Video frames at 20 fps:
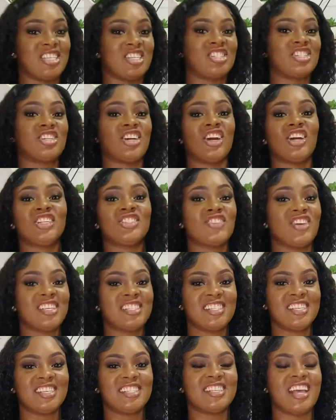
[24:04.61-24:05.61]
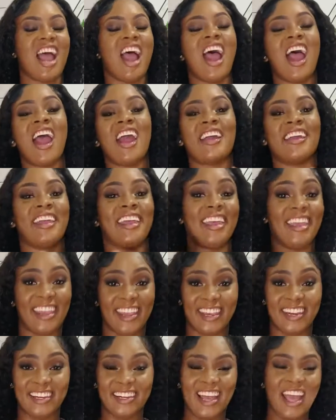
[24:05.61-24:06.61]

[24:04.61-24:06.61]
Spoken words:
shirt dresses are in.